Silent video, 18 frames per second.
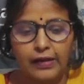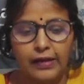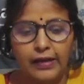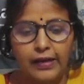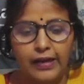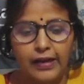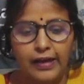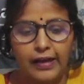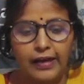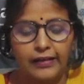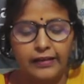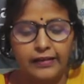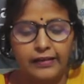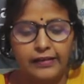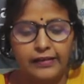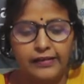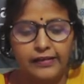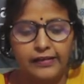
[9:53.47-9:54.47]
and
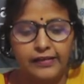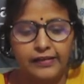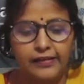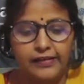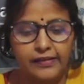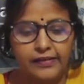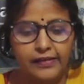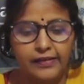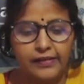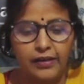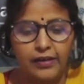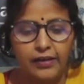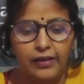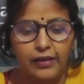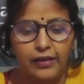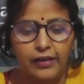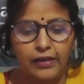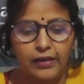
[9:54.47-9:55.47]
this is the
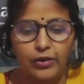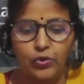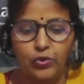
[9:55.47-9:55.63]
lumen.